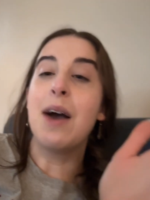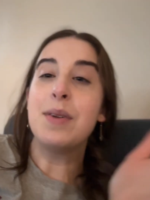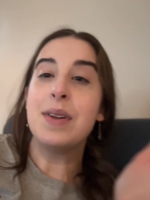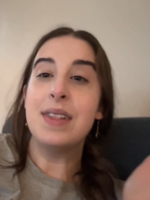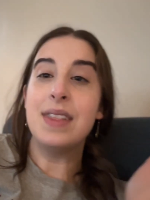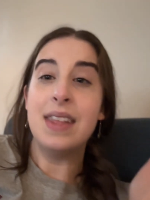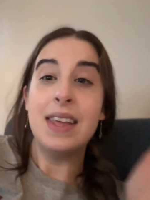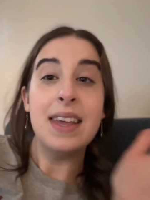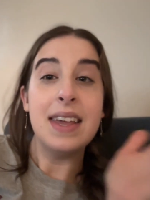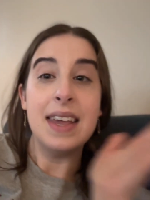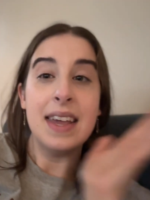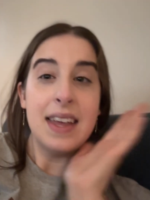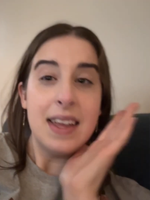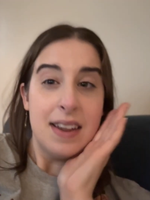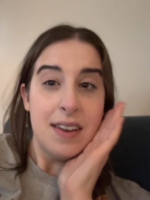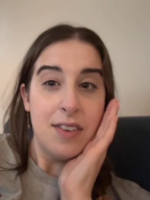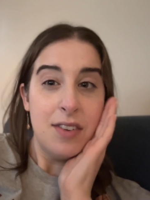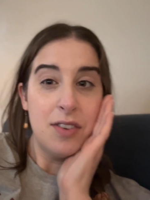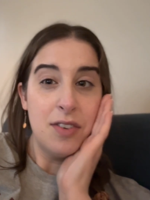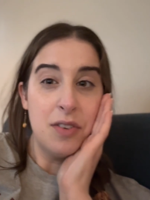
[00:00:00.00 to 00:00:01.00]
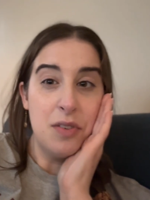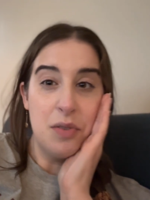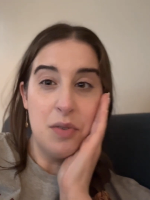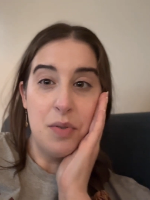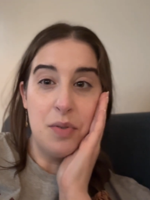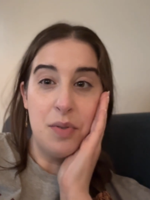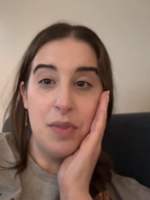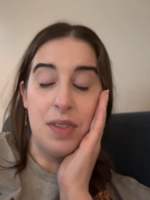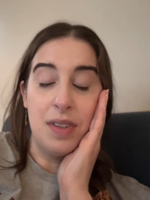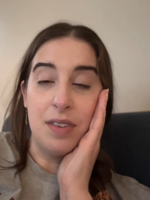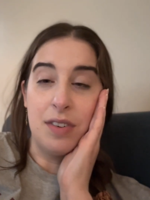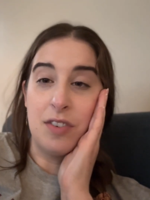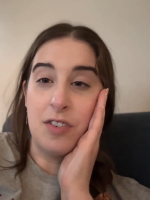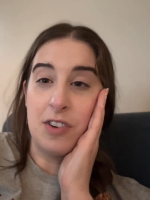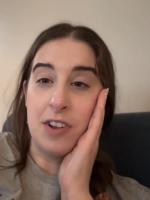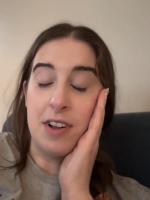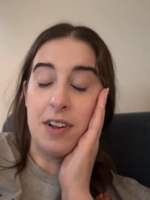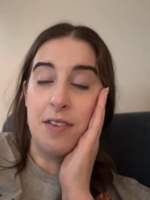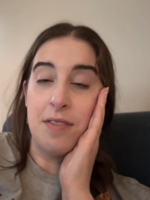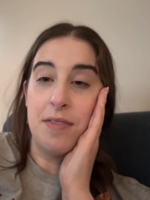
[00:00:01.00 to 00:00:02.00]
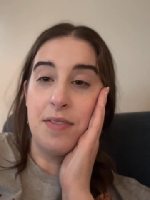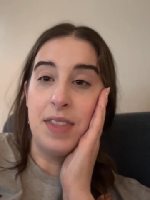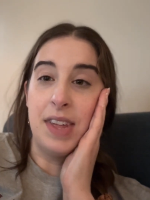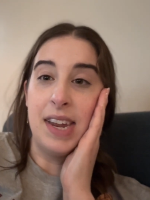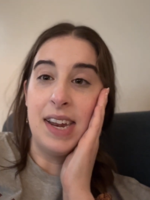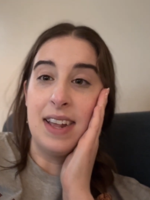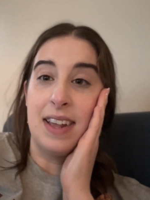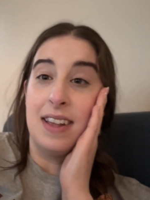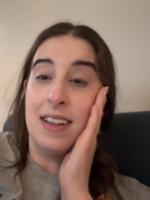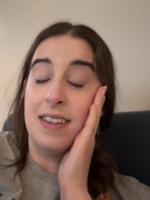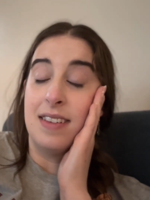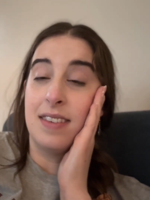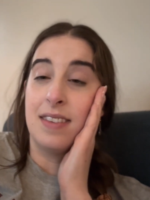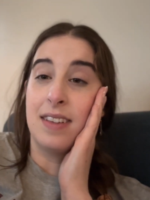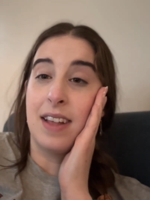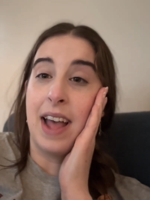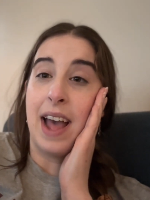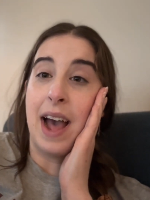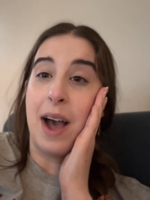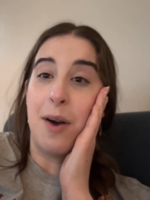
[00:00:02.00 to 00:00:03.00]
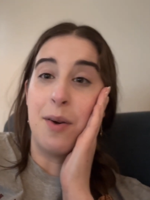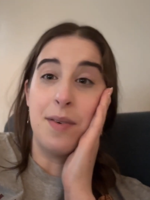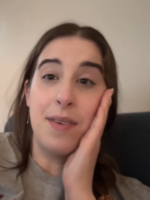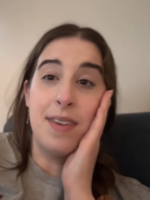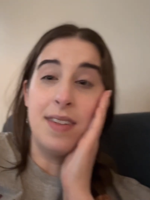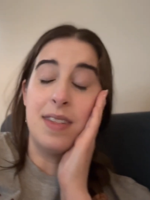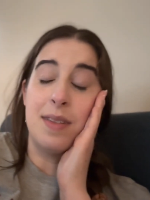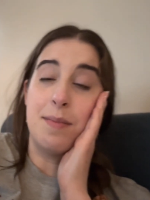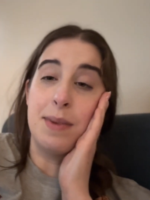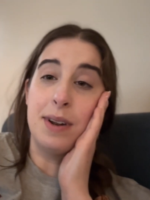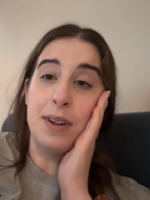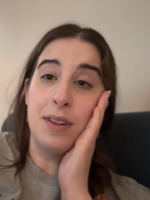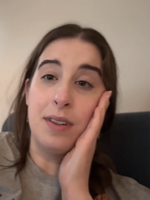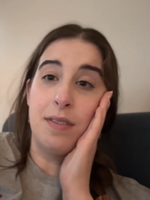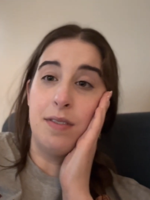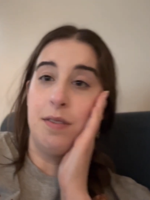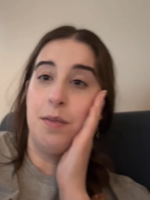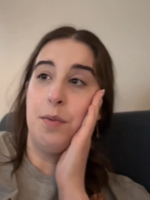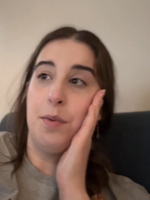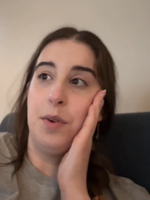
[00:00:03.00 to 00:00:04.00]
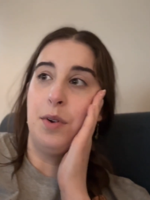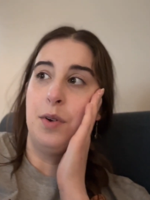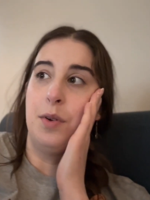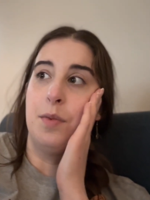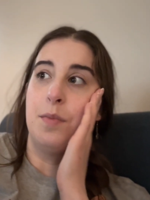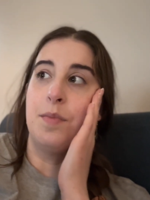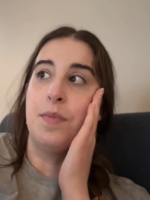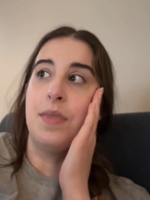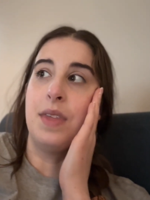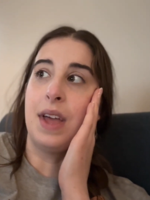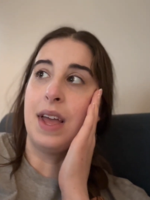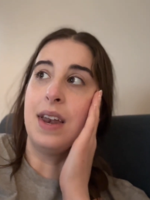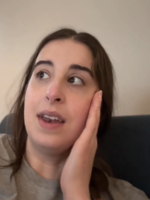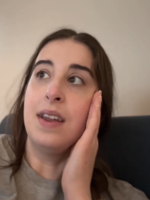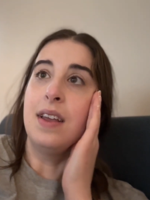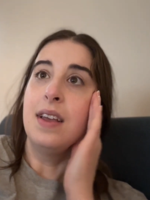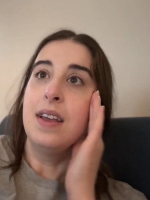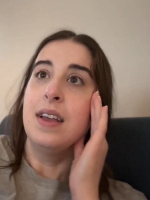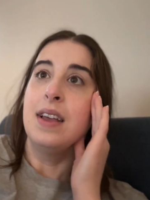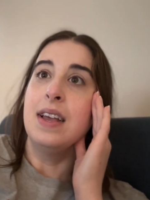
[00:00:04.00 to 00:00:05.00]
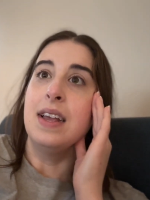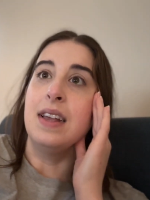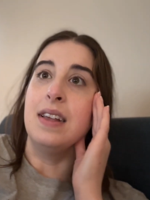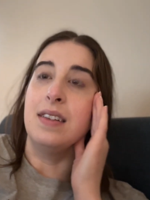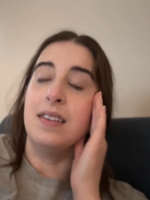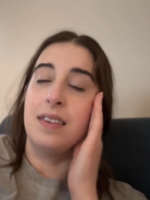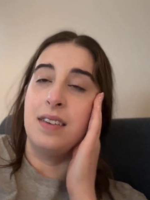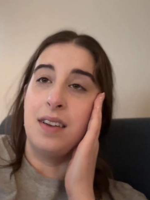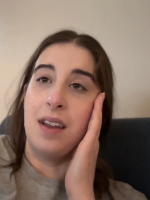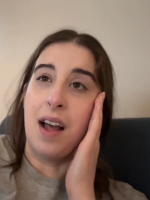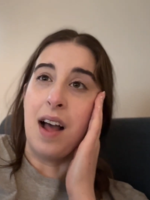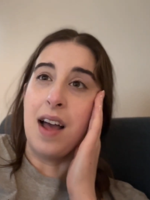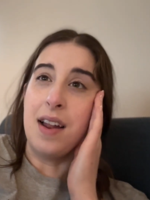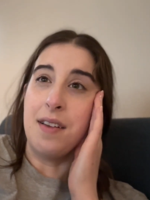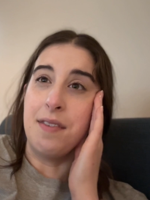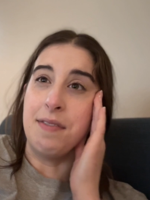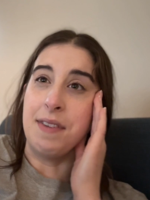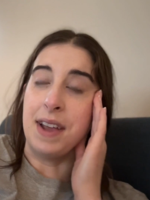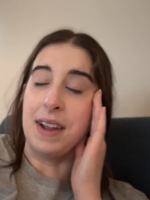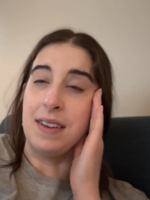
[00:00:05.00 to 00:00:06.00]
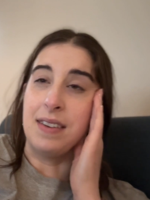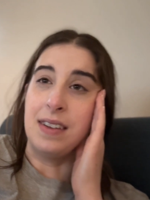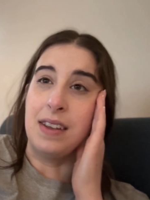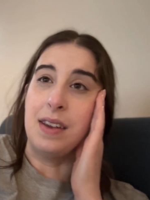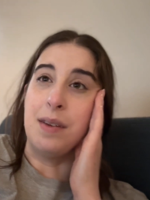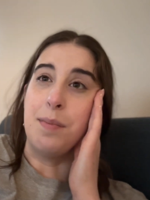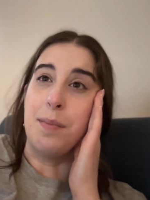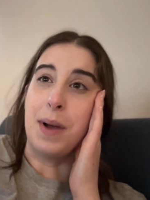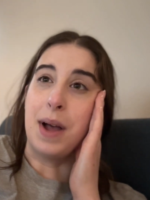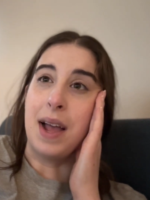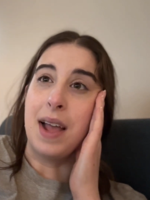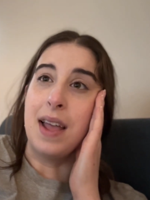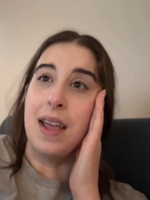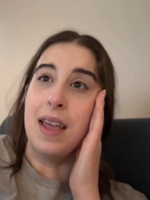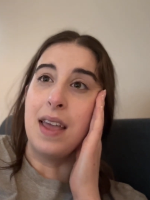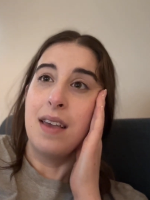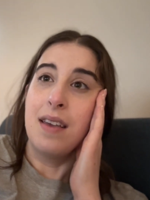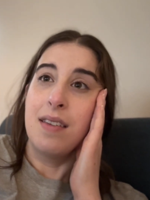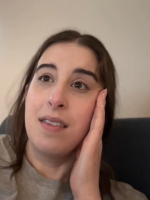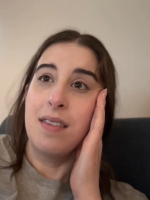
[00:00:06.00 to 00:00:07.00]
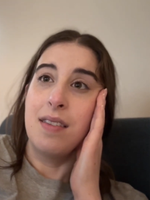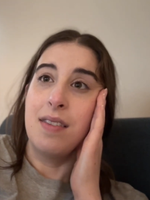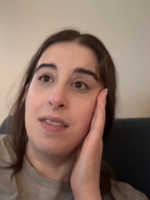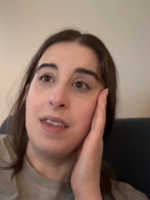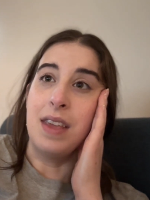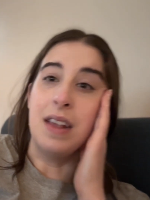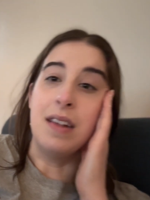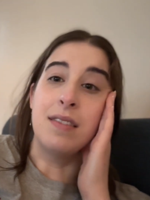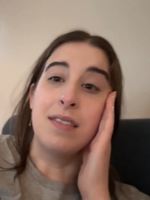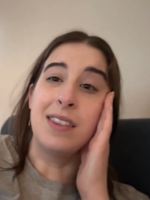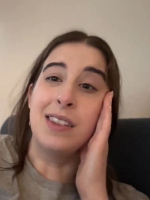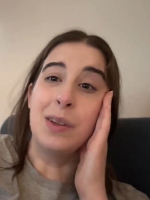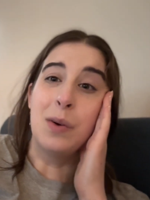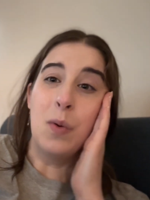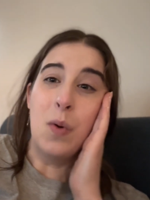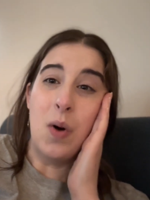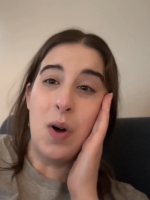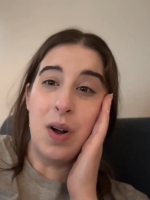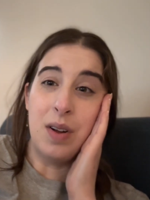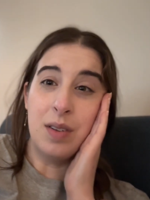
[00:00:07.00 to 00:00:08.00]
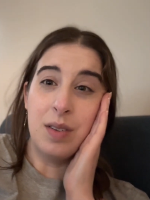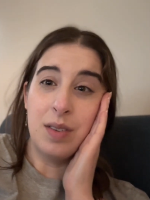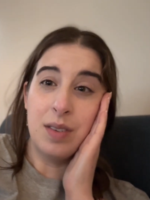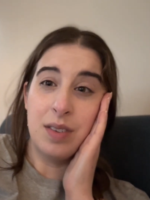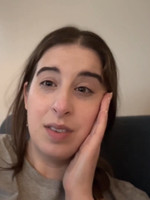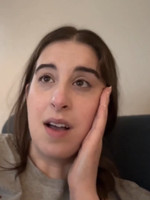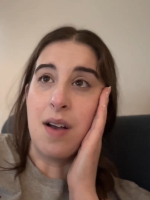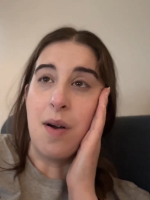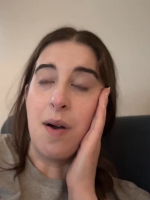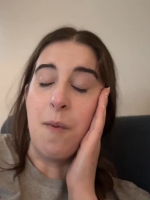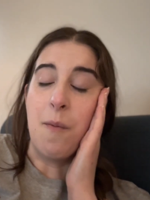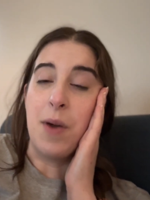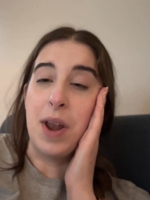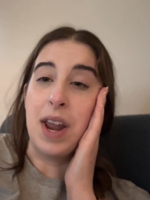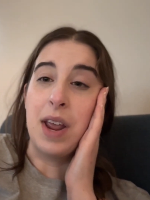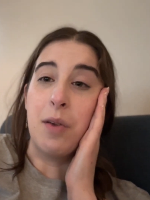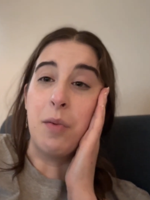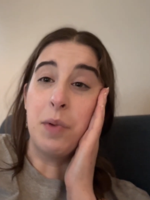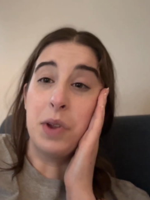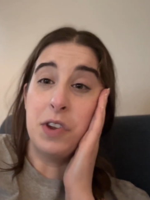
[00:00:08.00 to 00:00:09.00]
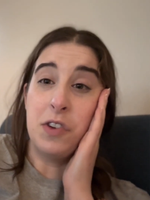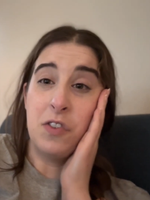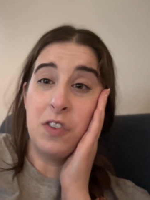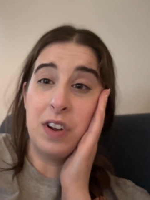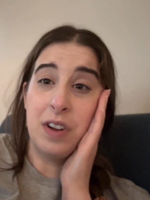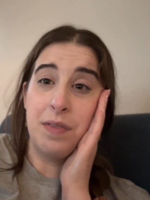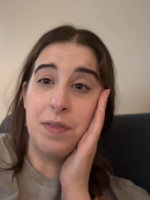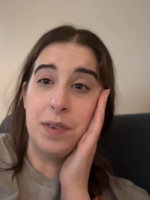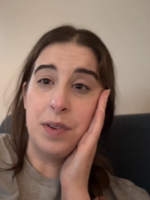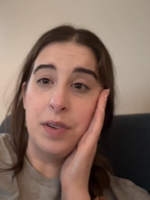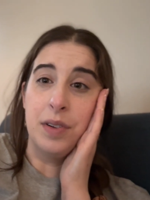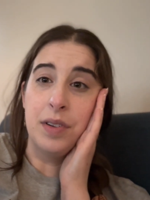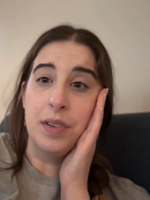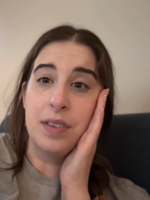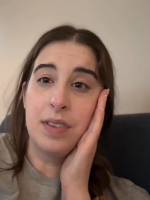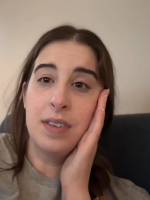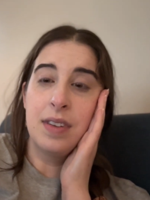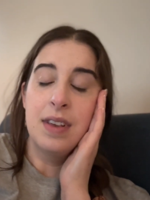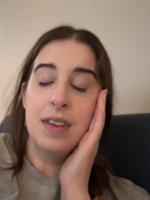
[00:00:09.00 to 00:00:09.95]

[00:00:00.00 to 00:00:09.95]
did they get to the shelf that is out in the middle of the room that is not affected by things in the walls? When I reshuffled